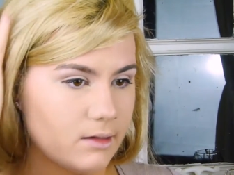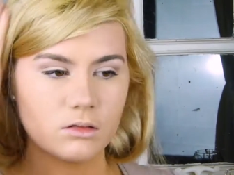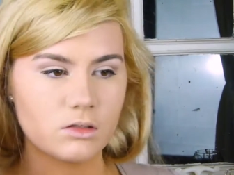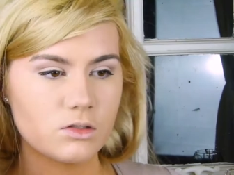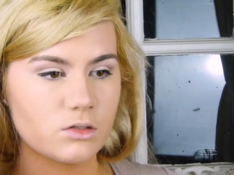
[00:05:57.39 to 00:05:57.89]

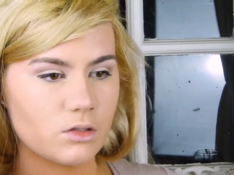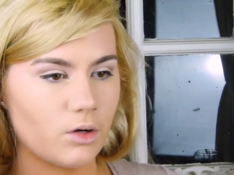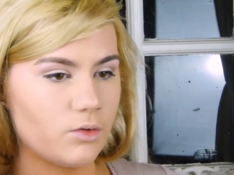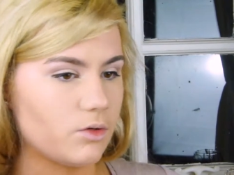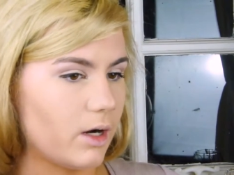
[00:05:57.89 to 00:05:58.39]
It's
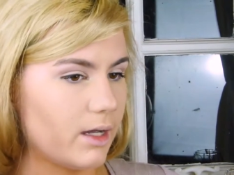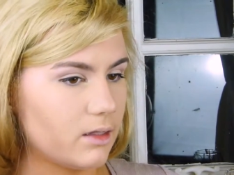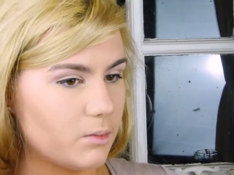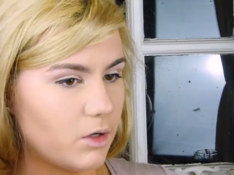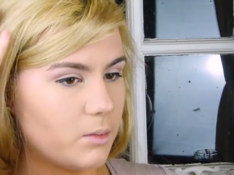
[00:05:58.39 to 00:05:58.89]
so dry at
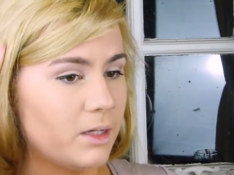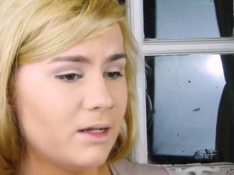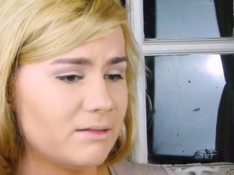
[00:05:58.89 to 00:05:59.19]
the moment.